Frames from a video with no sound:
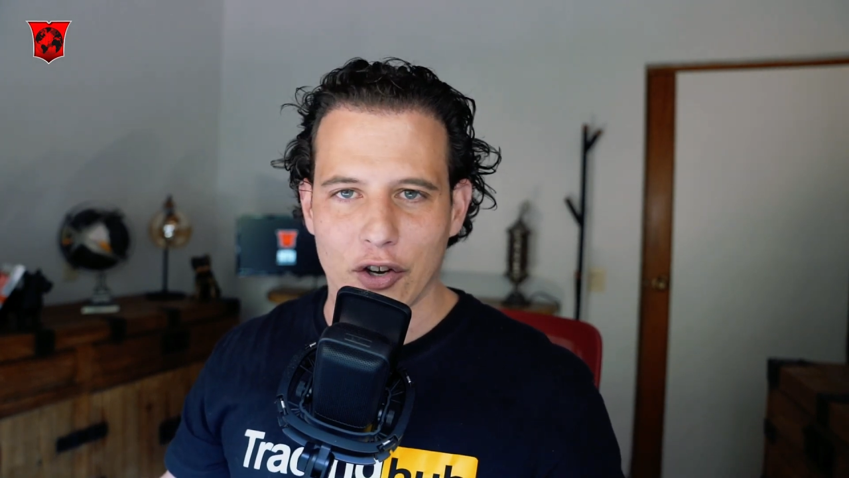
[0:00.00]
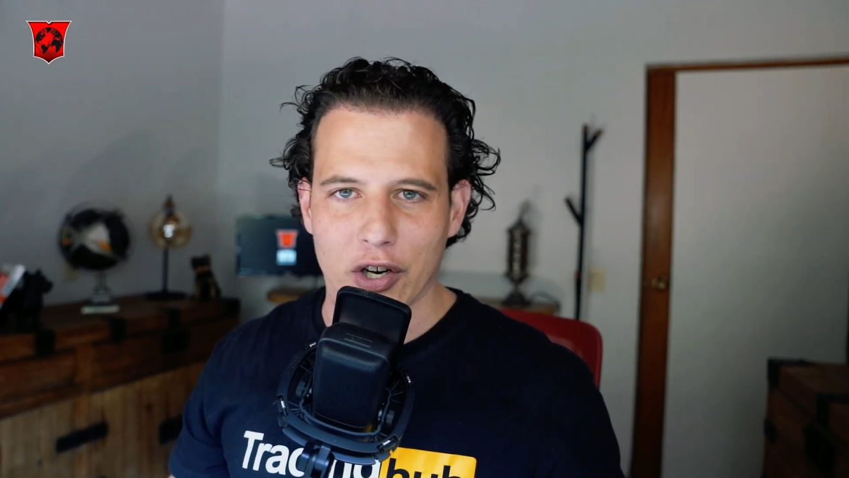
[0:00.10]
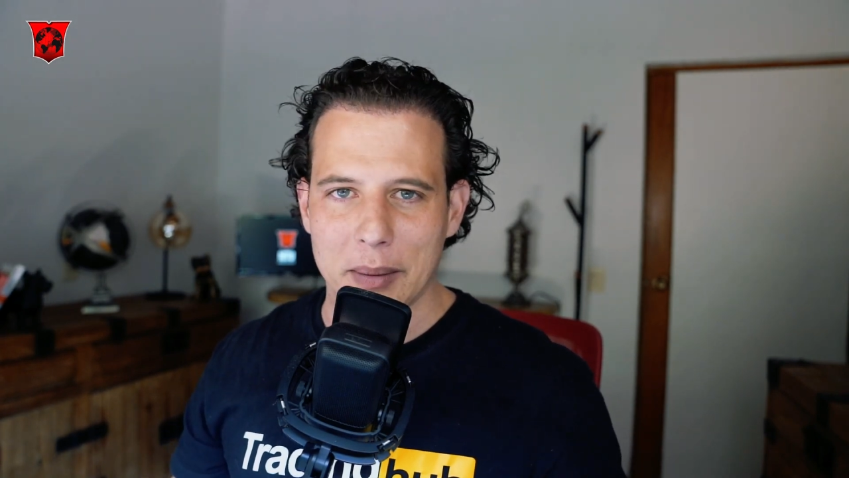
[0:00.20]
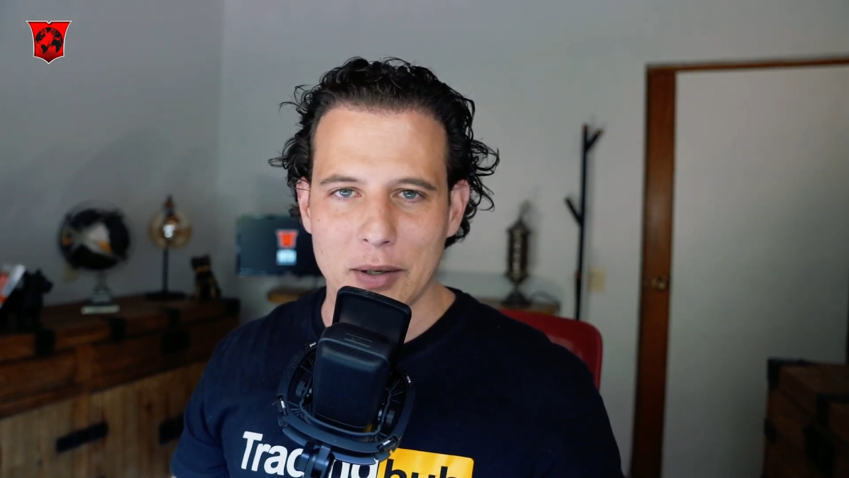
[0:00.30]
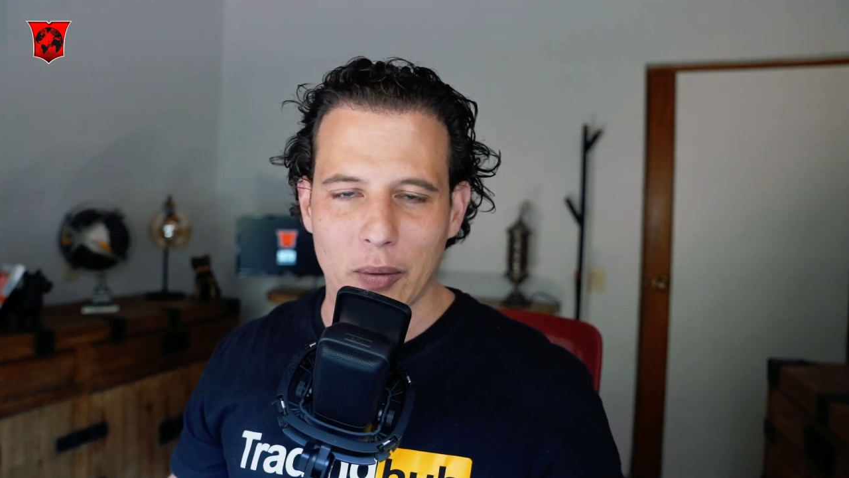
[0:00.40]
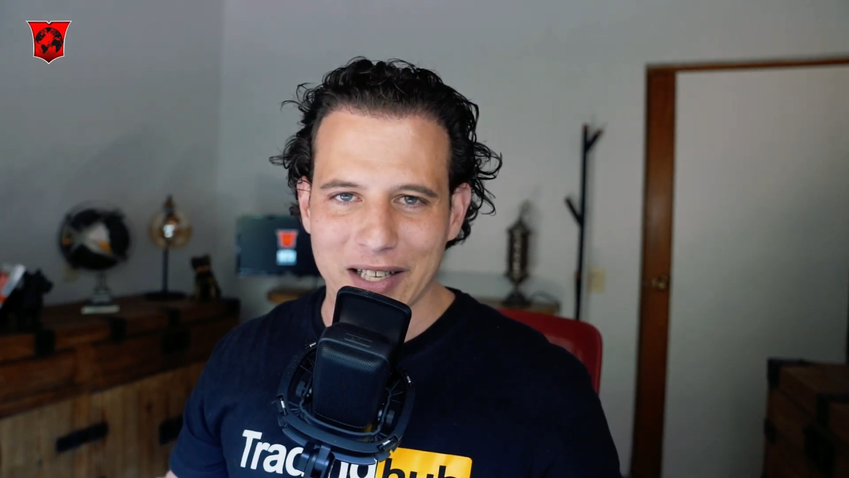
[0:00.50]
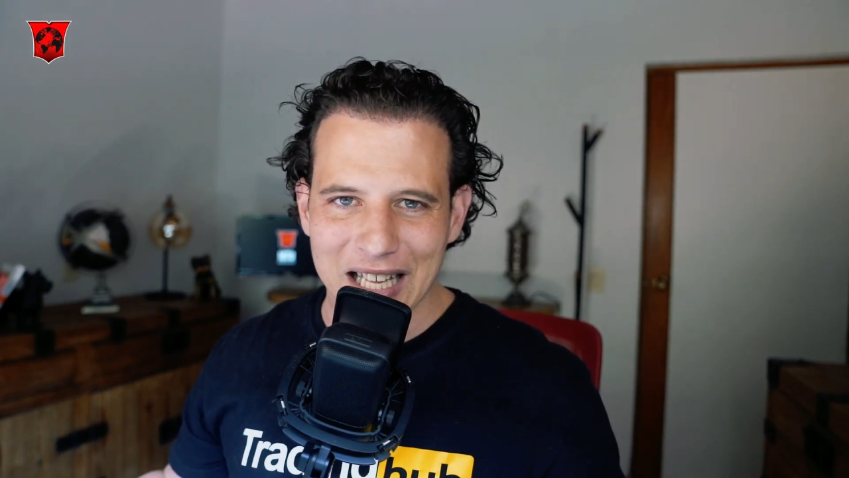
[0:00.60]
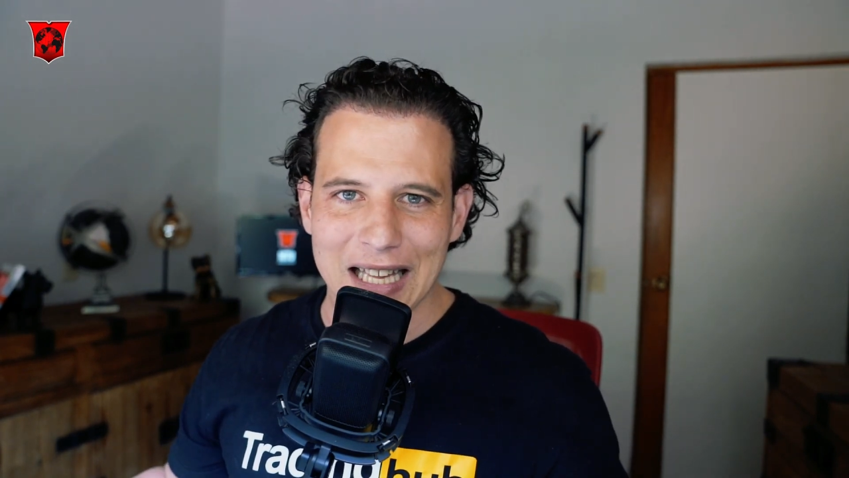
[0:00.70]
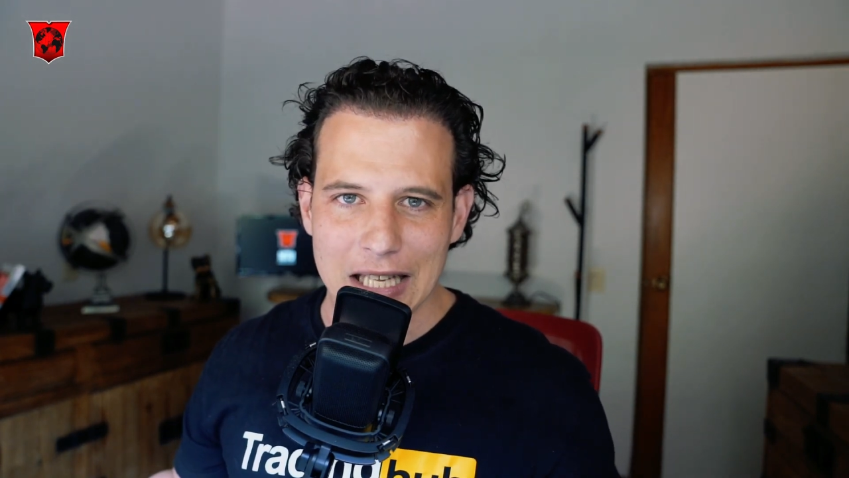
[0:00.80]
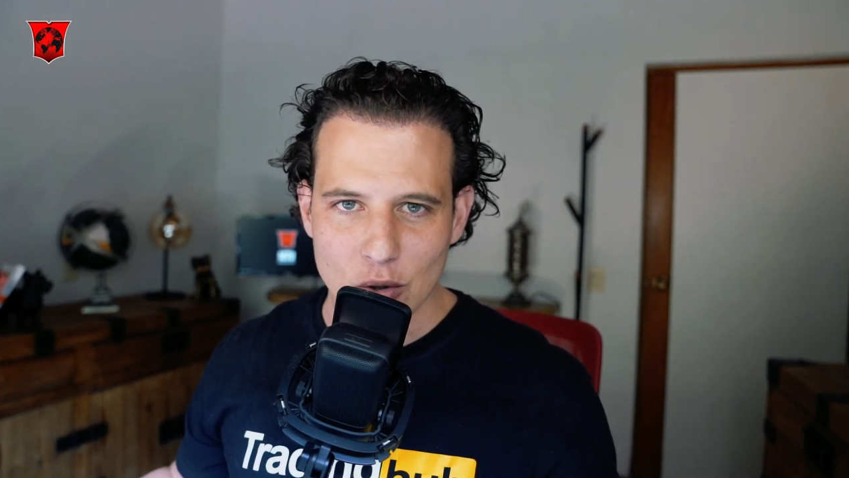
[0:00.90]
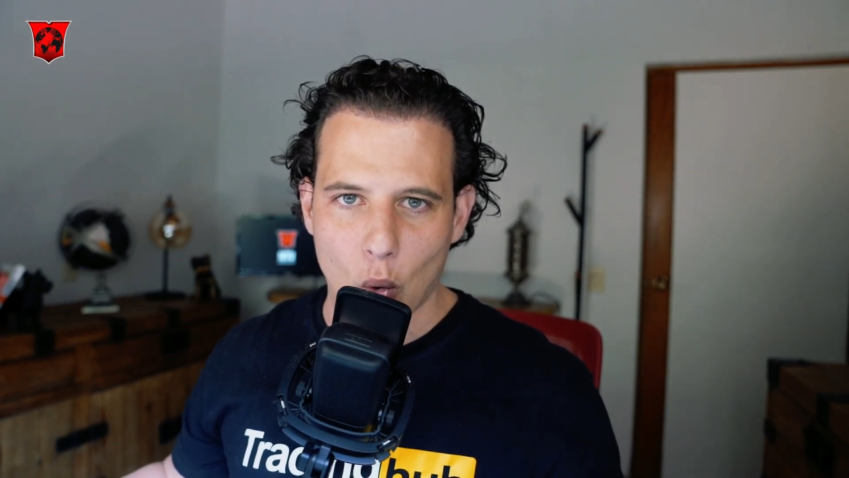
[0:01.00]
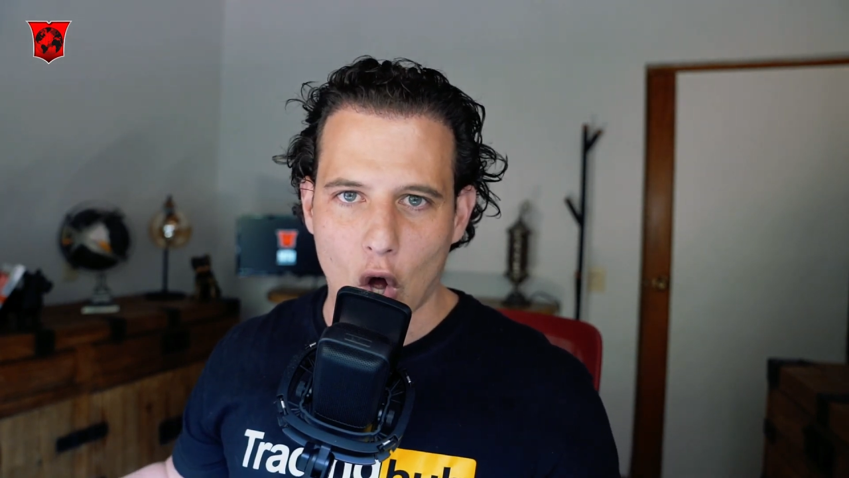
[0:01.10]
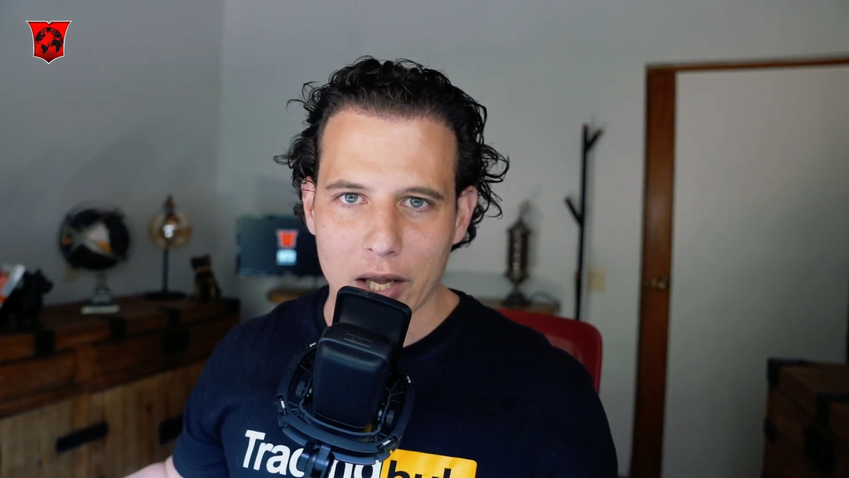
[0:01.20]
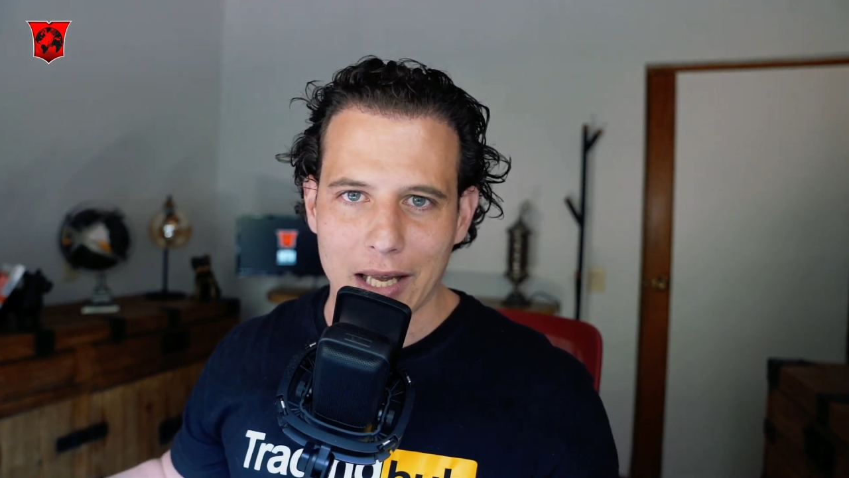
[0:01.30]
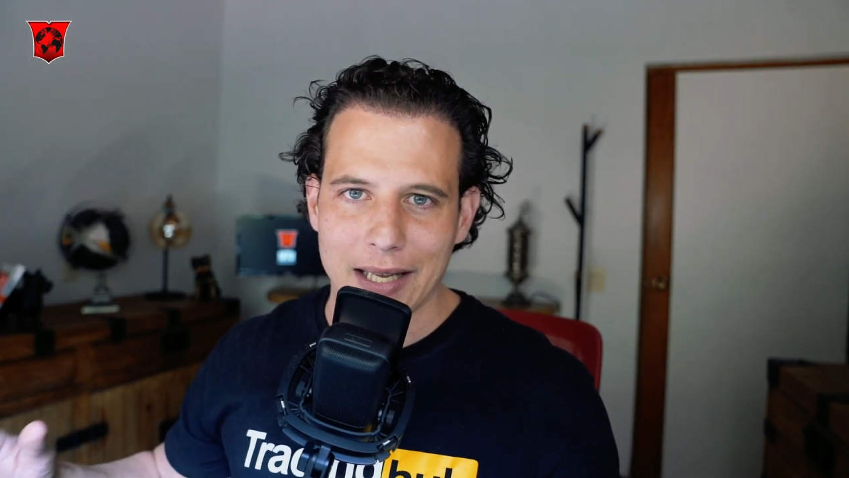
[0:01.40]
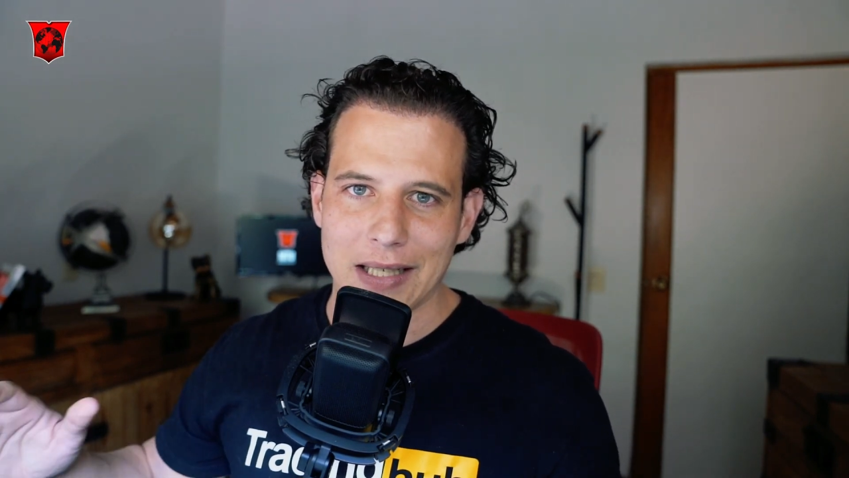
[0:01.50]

you're going to be doing a lot less walking